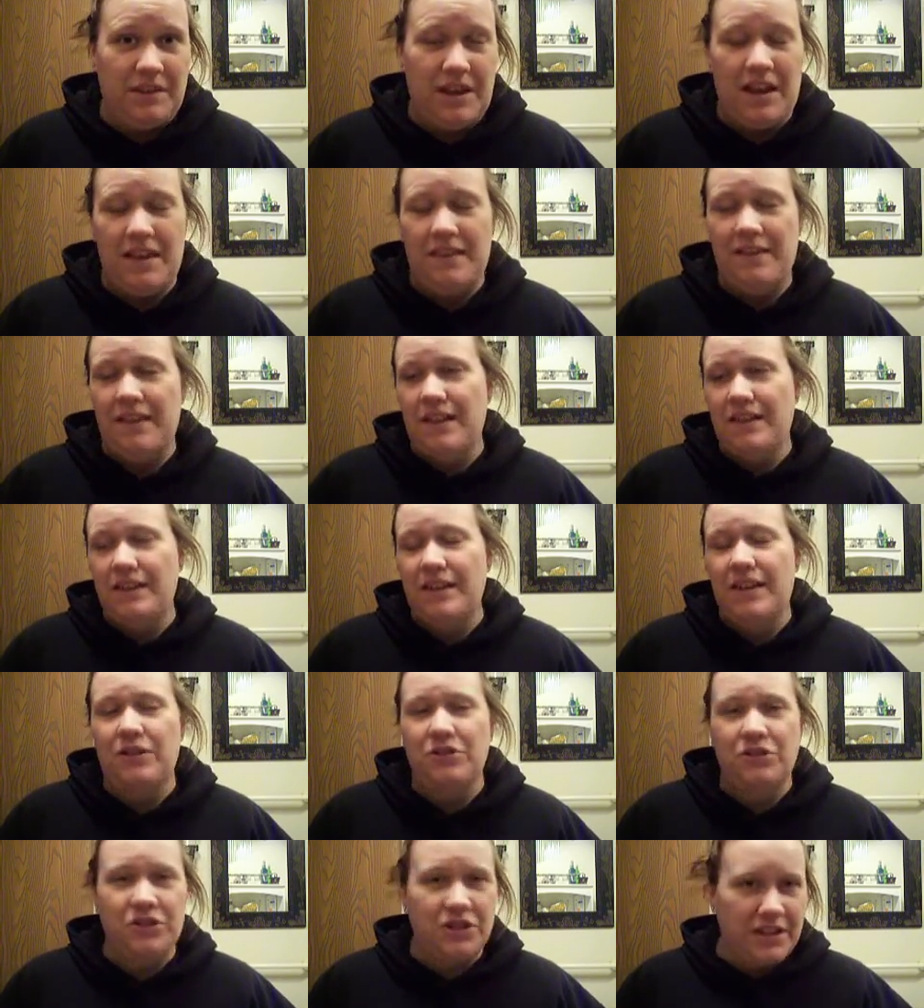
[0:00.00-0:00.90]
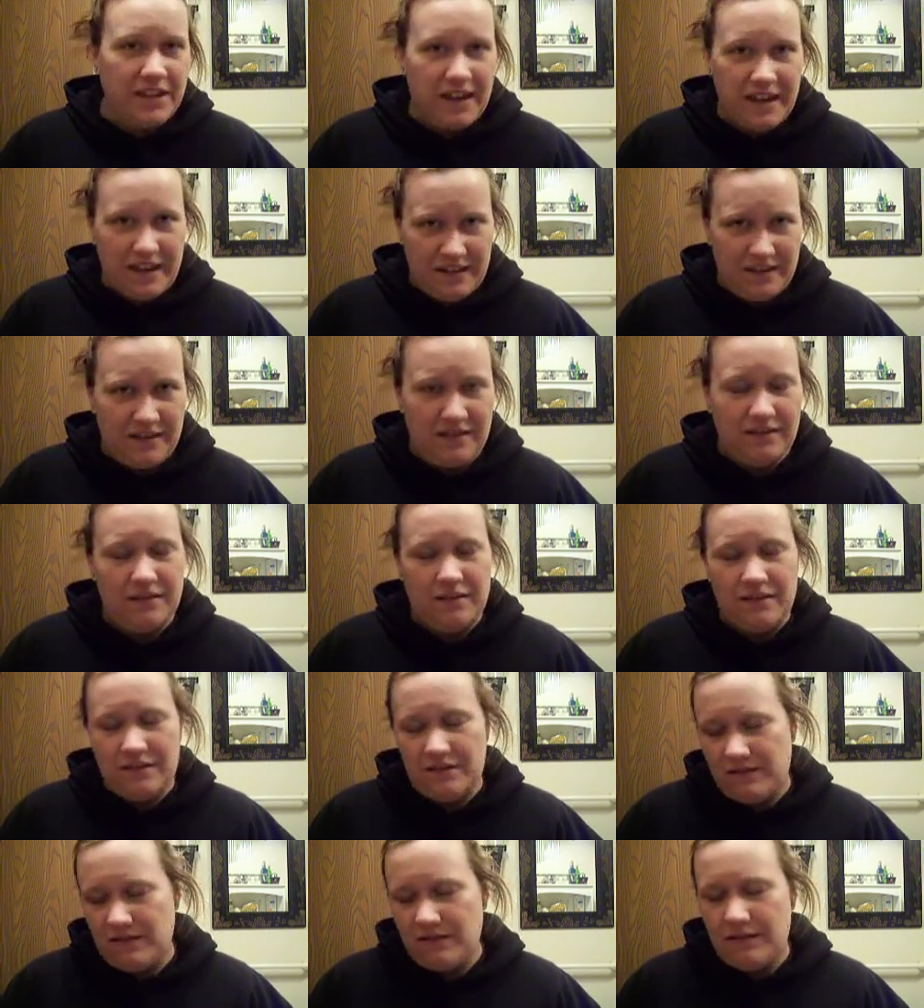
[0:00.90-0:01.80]
and that's how she
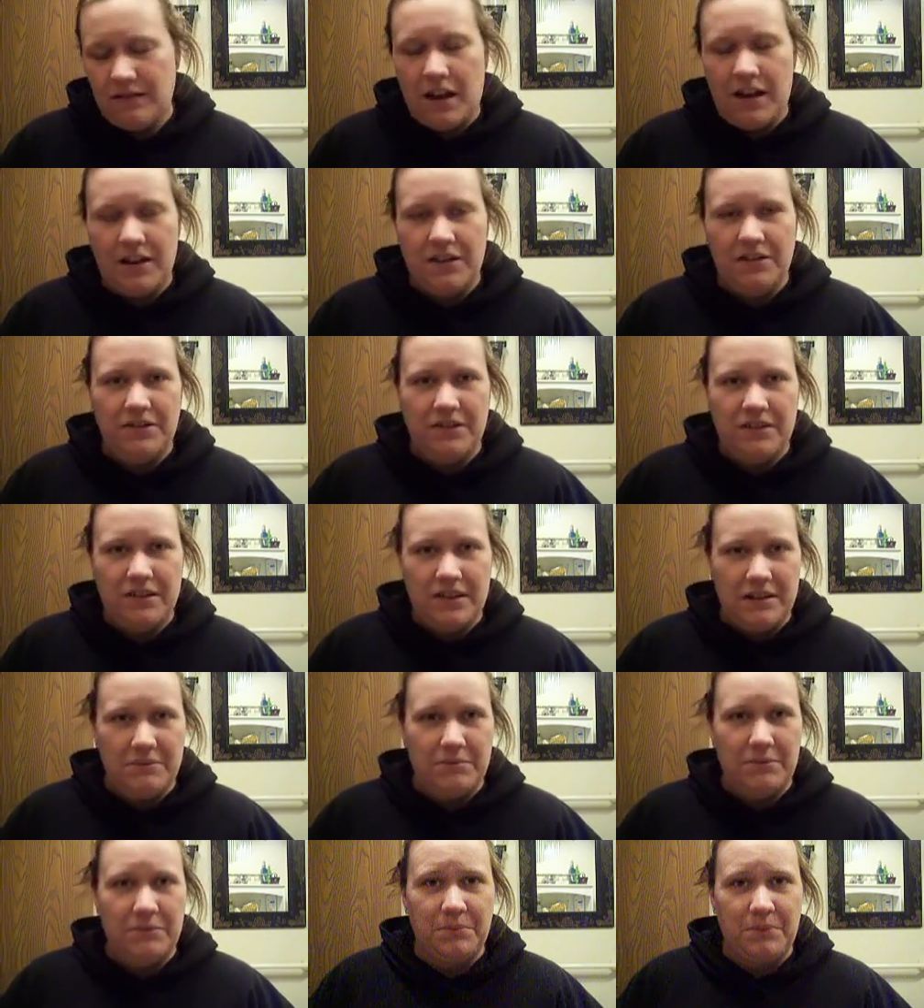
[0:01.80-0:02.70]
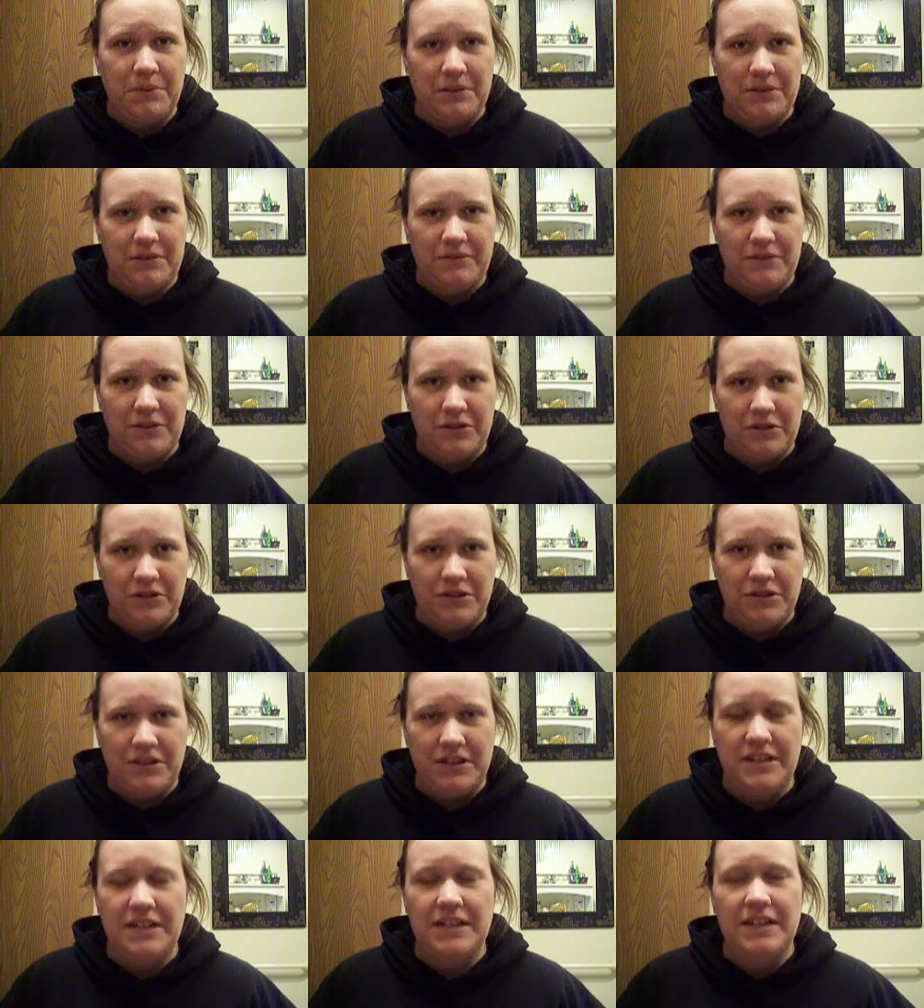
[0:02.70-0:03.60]
got into labor real
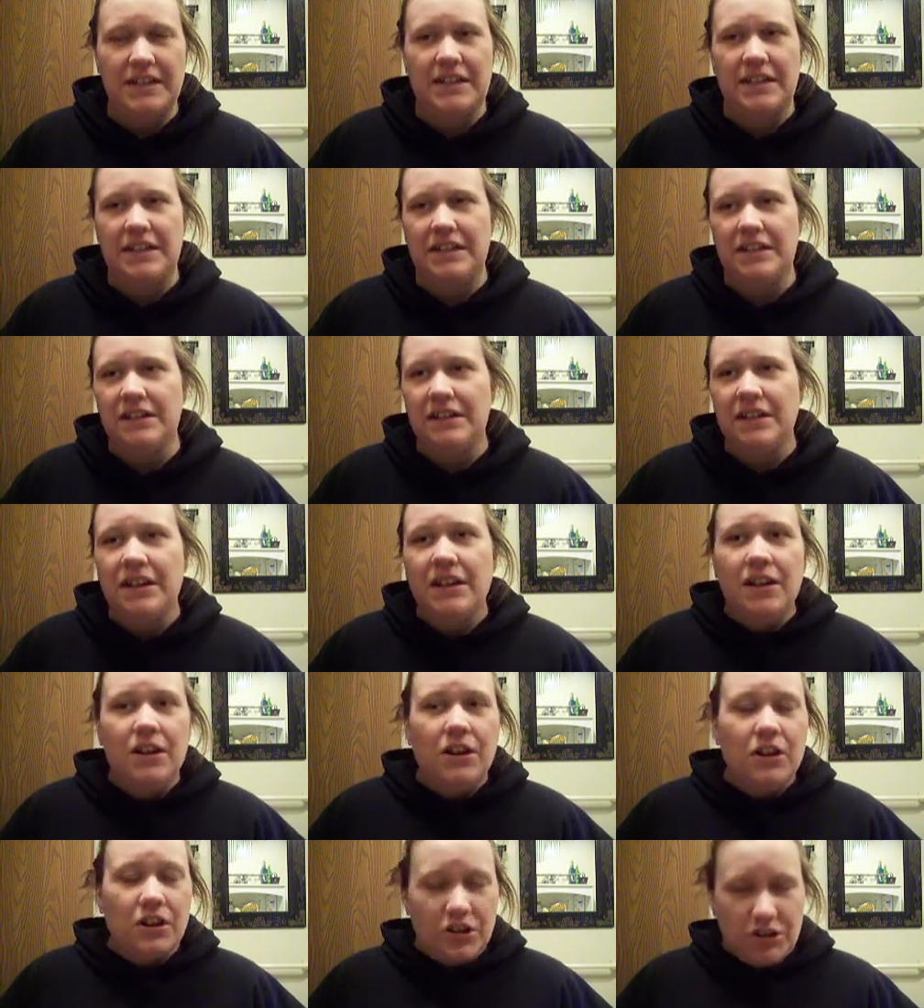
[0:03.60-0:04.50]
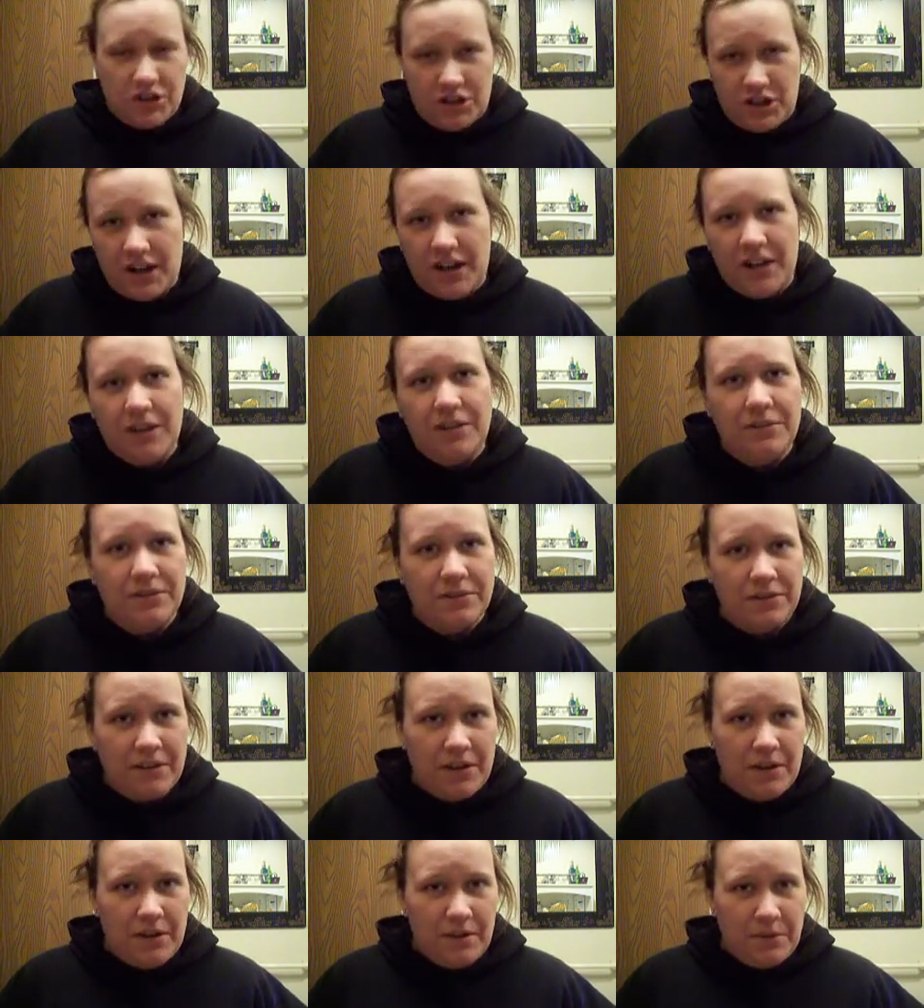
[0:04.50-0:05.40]
early, and her child
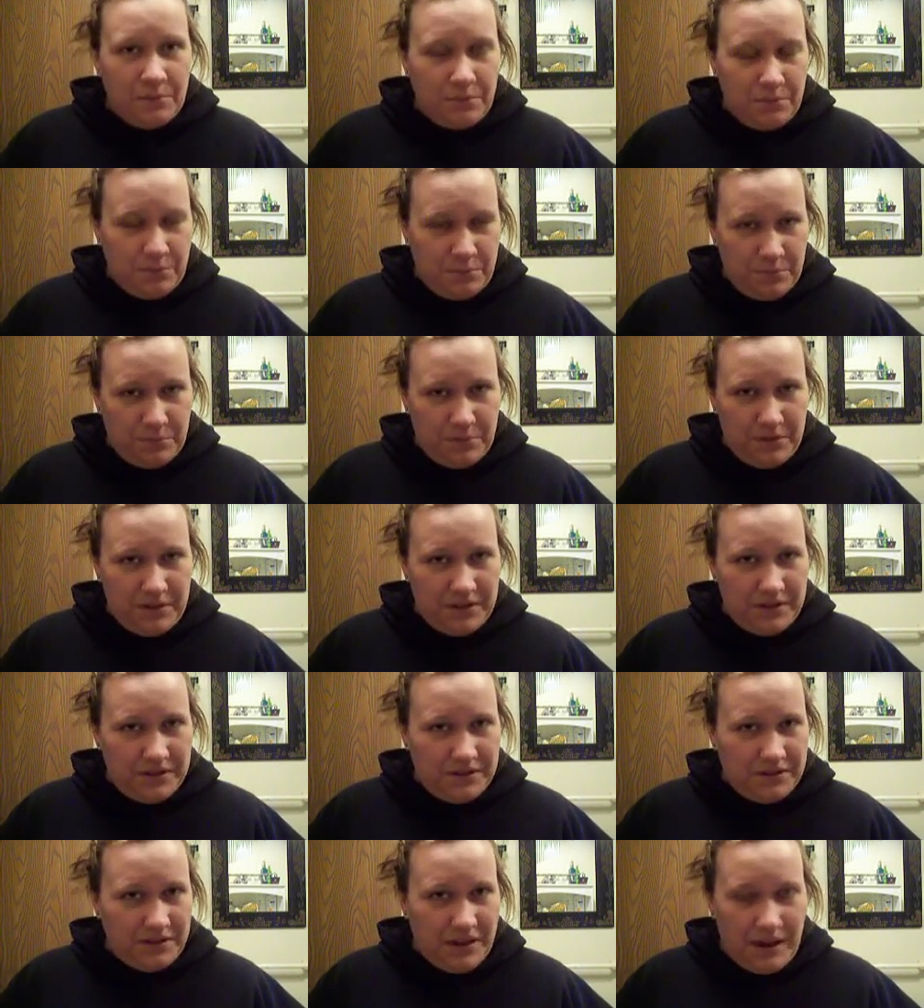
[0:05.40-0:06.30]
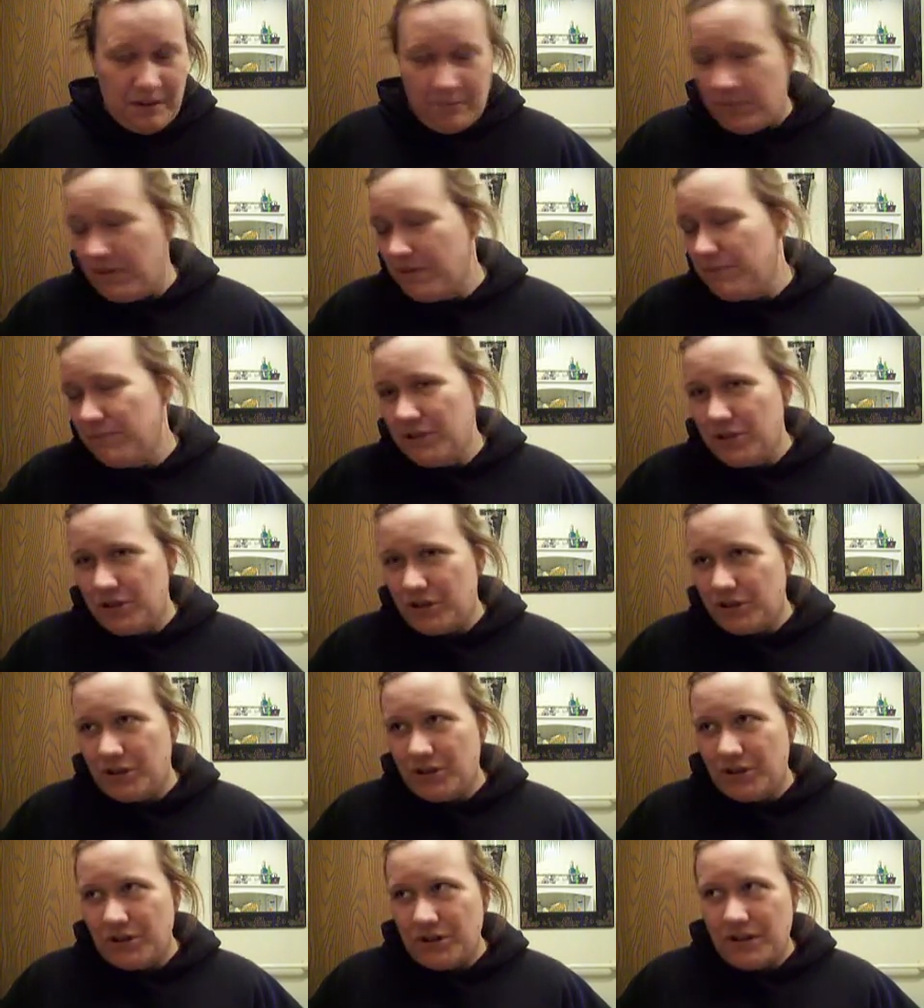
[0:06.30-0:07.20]
was not
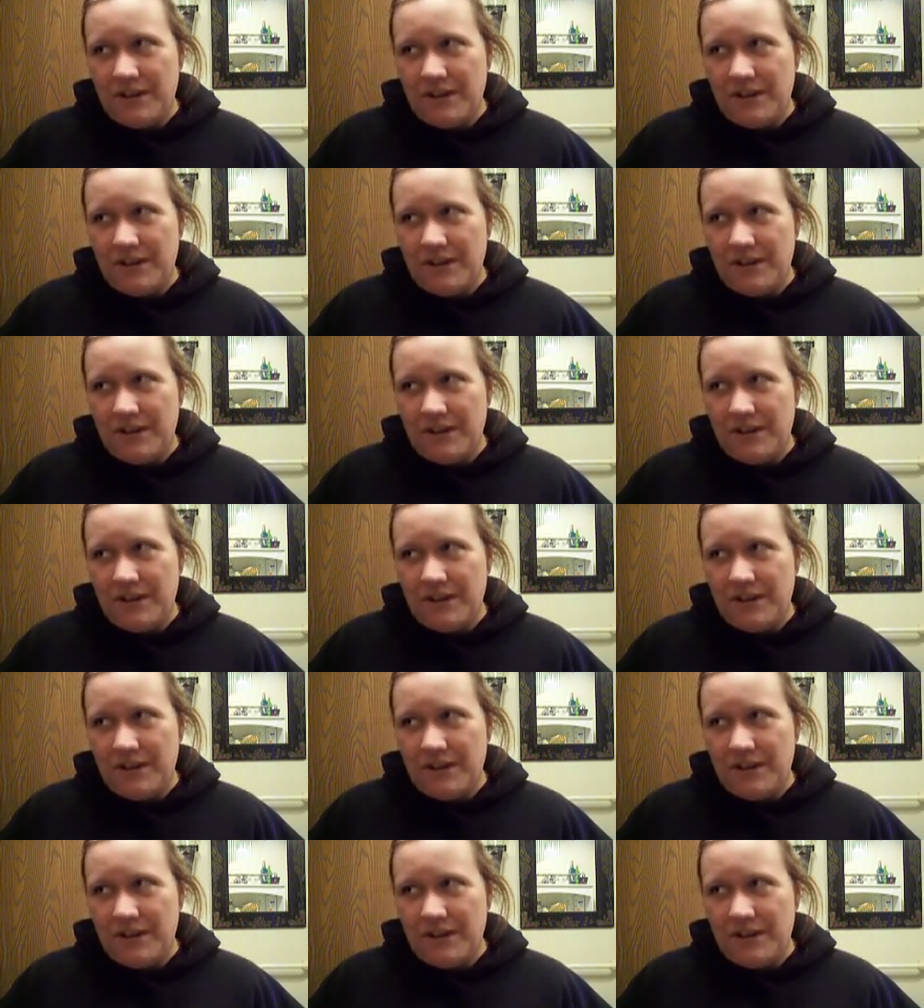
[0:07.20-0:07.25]
premature.